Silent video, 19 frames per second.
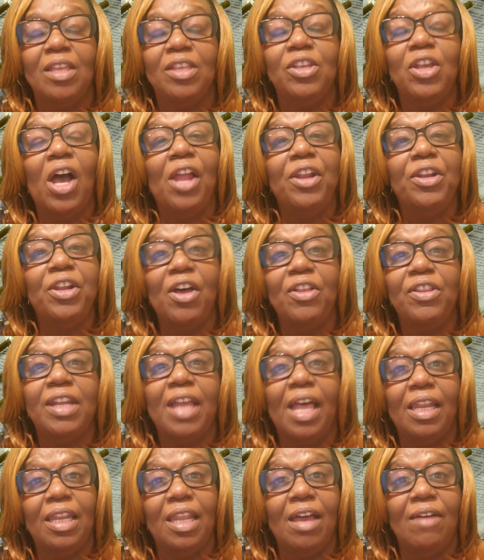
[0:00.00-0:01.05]
Y'all know that
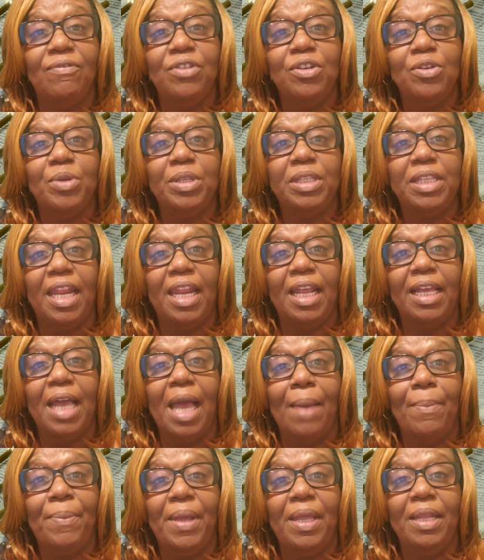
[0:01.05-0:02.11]
I love you with that
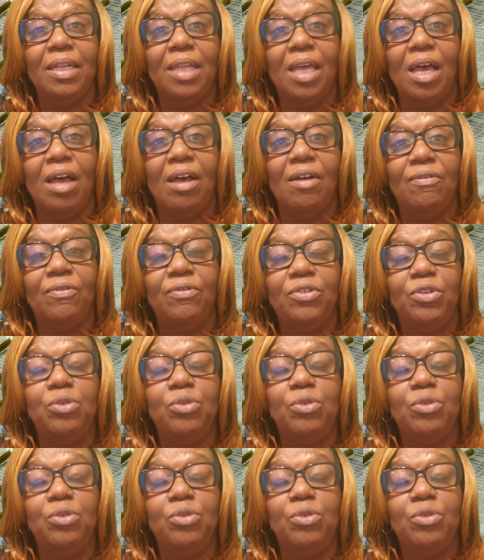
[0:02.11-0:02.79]
agape love.